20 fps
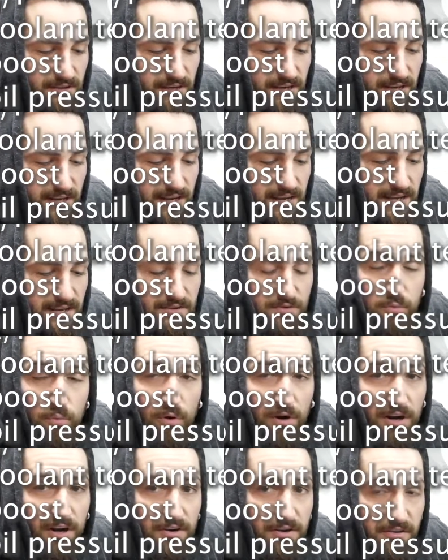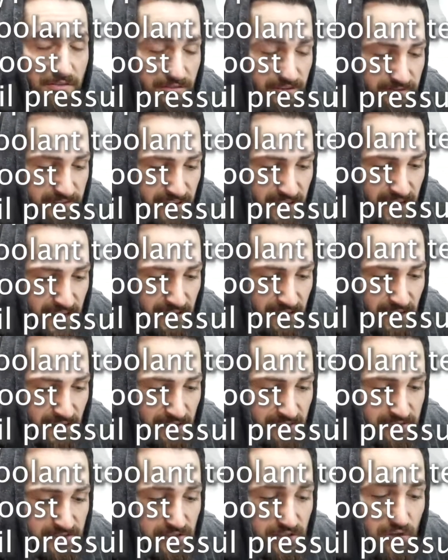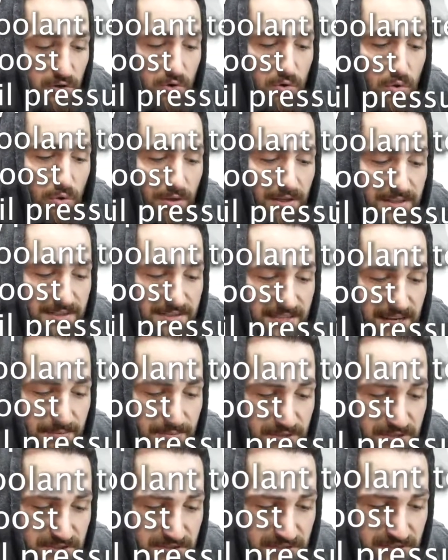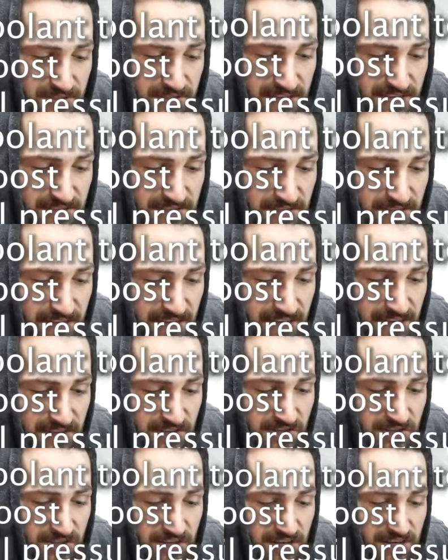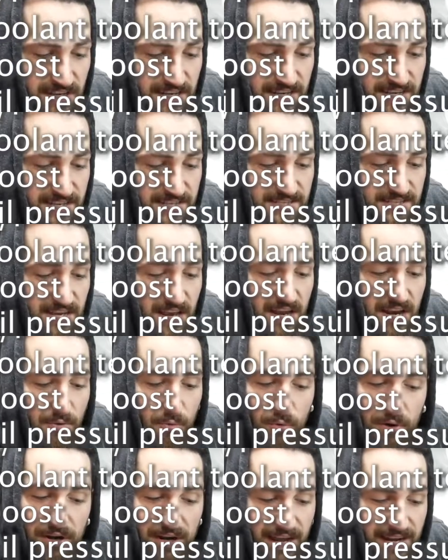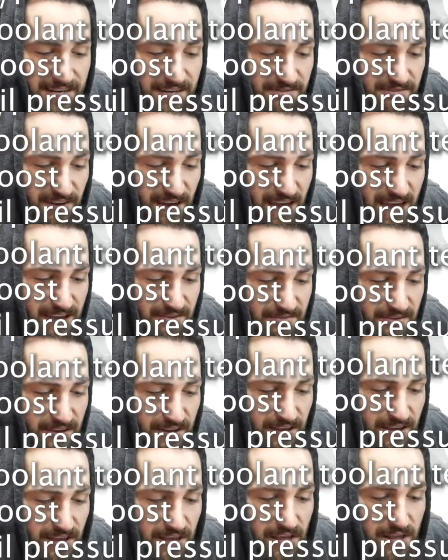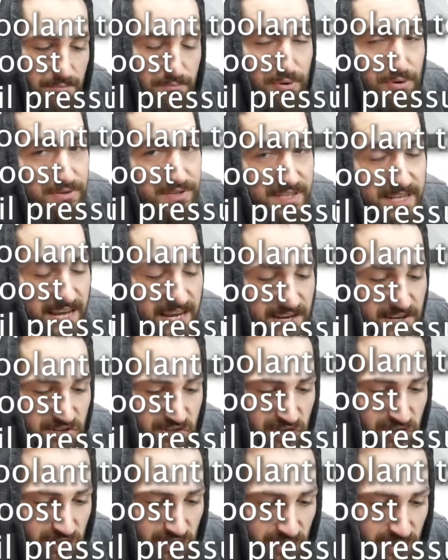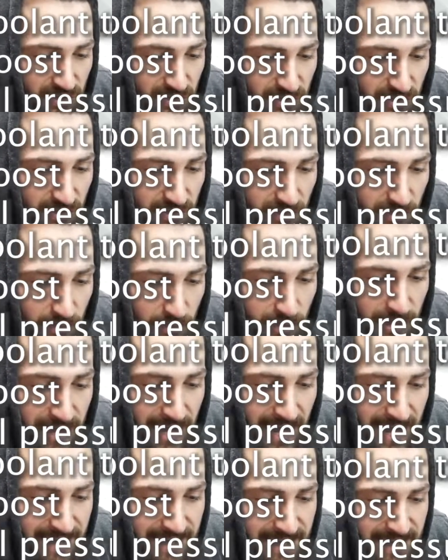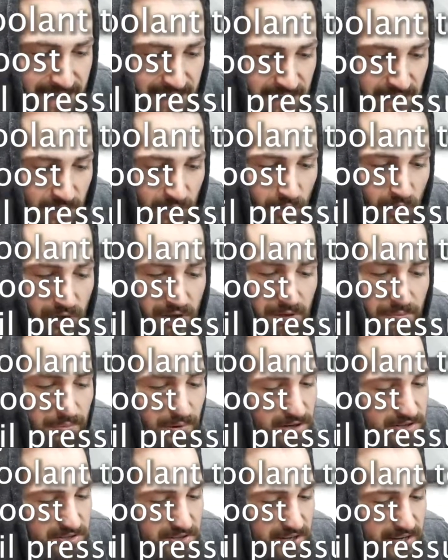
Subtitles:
is $159. The coolant temperature sensor gauge is $195. Boost gauge, $180. Oil pressure